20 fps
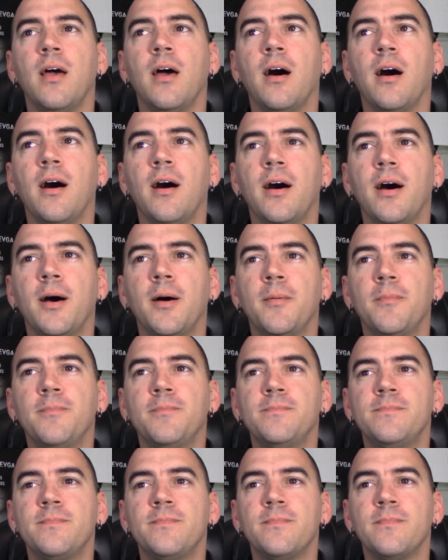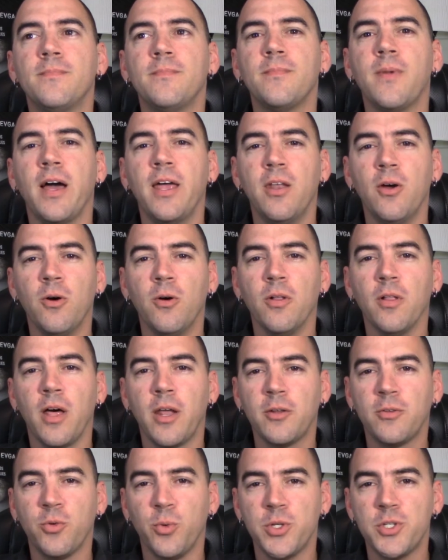I know a
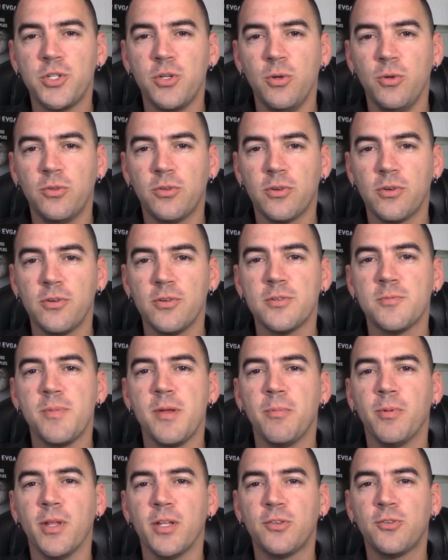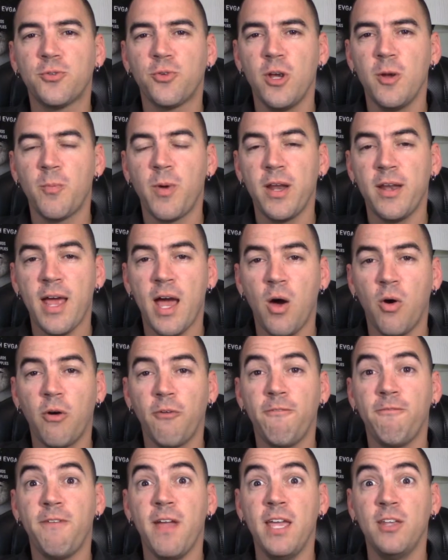lot of Twitch users, people that stream right now,
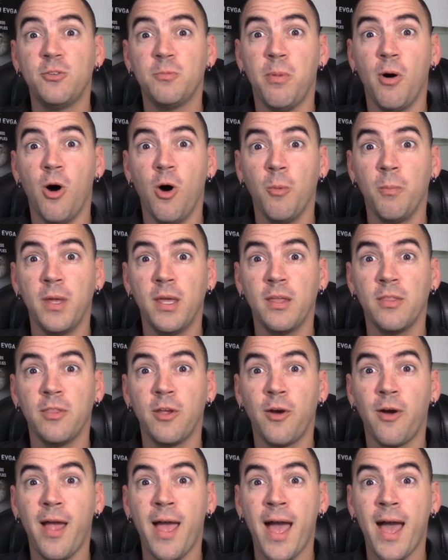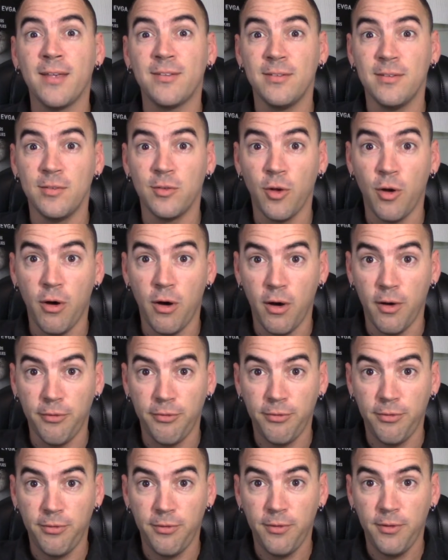are face palming their asses
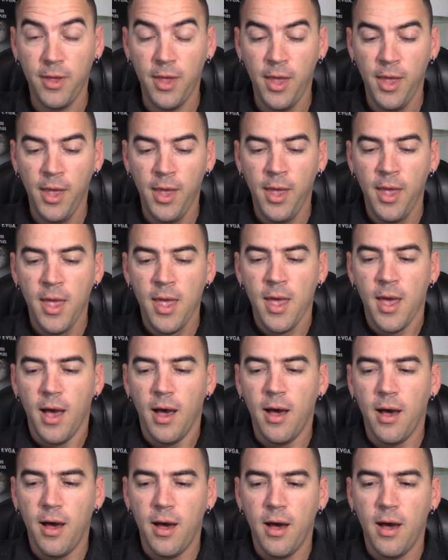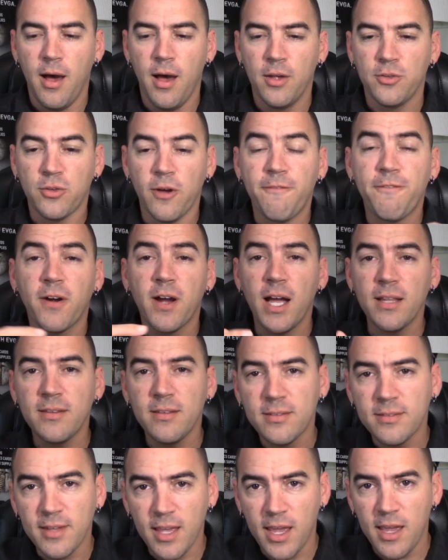off. So I forgot
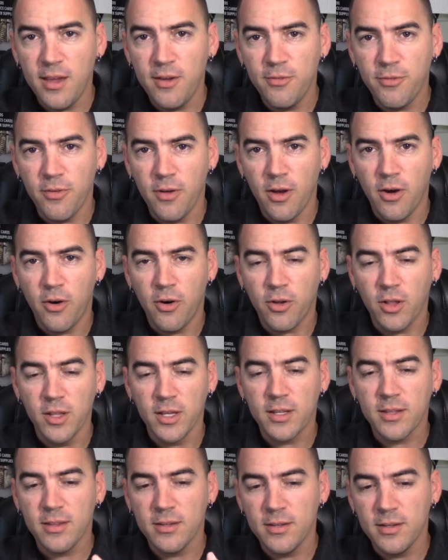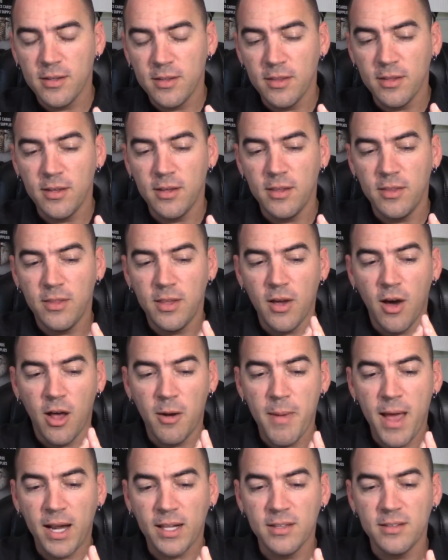to save or click the
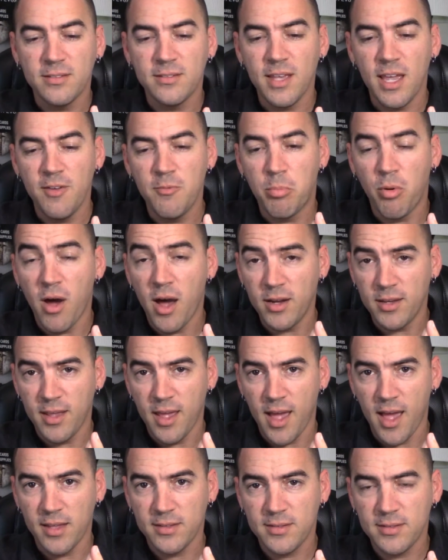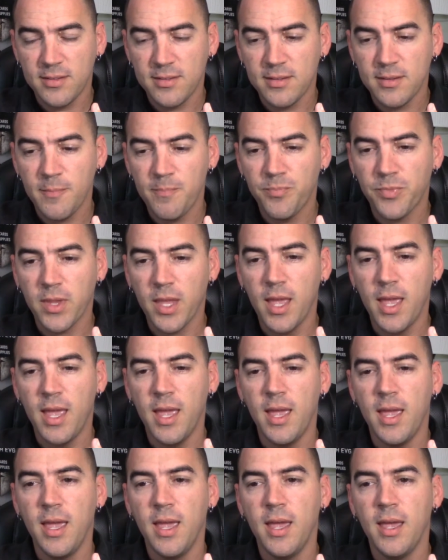automatically save broadcasts,
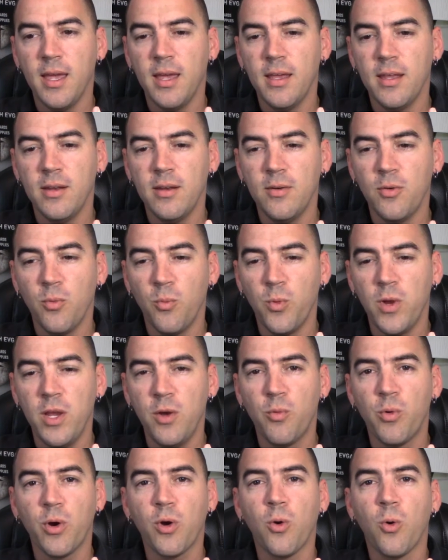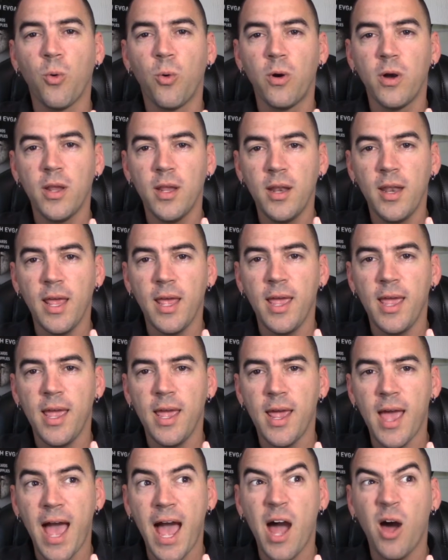and we recorded
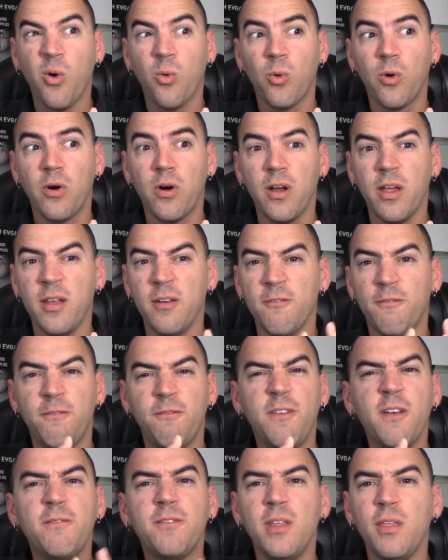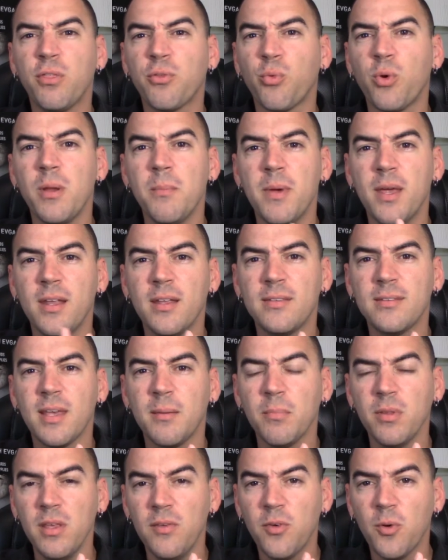an hour and 53 minutes,
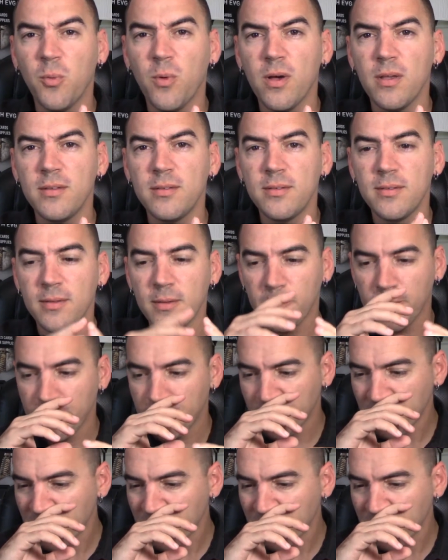I believe it was,